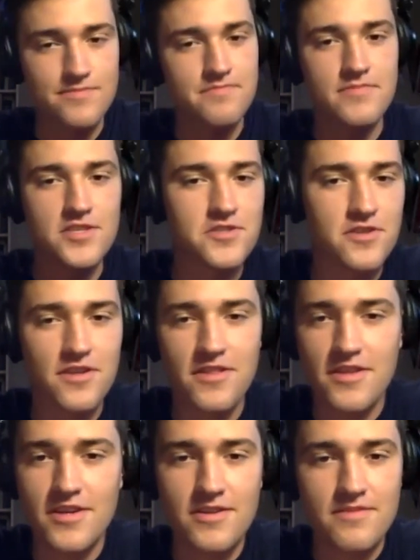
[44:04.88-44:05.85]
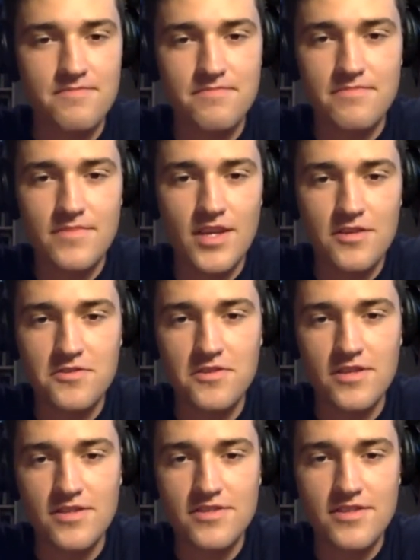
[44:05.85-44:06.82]
Is there anything else you'd
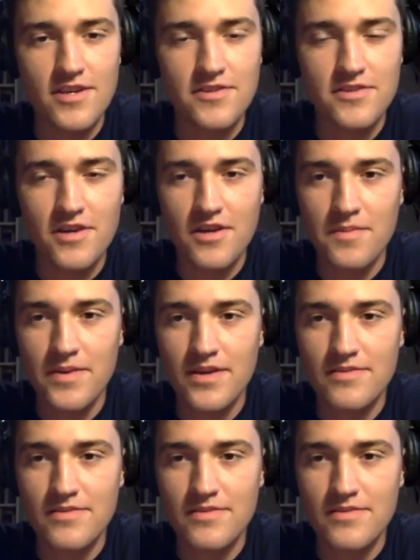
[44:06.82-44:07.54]
like to say or talk about?